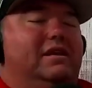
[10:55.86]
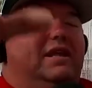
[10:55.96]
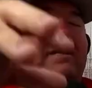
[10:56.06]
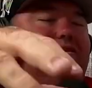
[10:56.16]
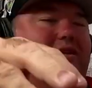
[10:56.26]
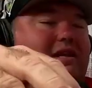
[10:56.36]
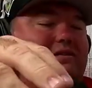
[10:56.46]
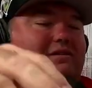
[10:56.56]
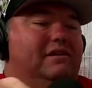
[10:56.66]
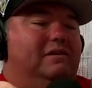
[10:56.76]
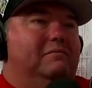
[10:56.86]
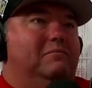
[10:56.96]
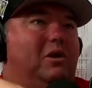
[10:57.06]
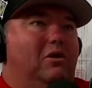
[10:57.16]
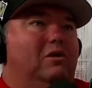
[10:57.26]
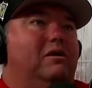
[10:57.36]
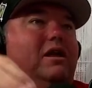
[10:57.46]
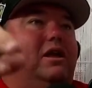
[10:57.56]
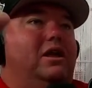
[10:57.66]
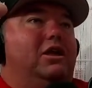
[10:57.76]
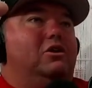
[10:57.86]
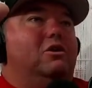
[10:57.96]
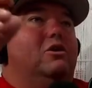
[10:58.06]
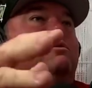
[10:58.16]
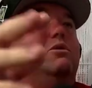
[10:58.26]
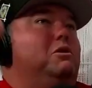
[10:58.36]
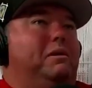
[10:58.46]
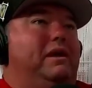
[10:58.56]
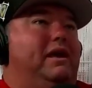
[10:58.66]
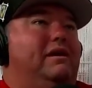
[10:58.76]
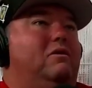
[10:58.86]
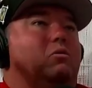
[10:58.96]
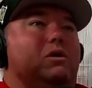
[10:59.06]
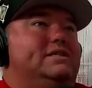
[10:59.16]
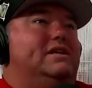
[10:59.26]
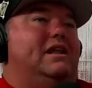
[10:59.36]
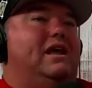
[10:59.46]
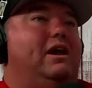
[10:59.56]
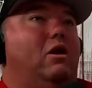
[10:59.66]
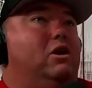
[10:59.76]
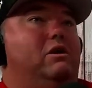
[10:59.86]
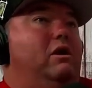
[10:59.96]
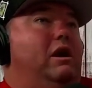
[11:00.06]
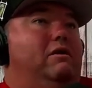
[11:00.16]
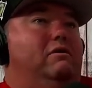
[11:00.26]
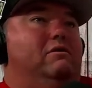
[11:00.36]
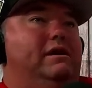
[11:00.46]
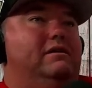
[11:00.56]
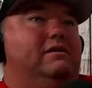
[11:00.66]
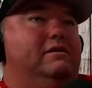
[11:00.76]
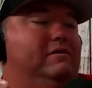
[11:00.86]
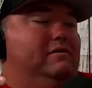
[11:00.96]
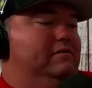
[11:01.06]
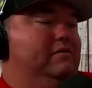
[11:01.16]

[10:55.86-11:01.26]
gets gets um, hurt you, who are you playing? What's it like? Are you? It, I think we're playing